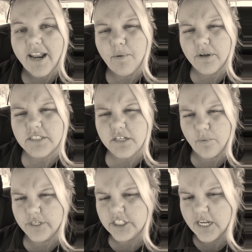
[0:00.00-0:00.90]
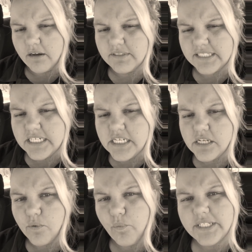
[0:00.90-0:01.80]
I want to start reaching out and
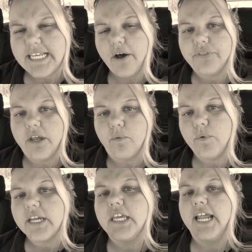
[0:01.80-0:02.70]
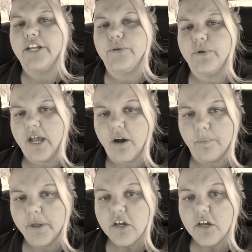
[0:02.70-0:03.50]
seeing what's out there. What can I do to help?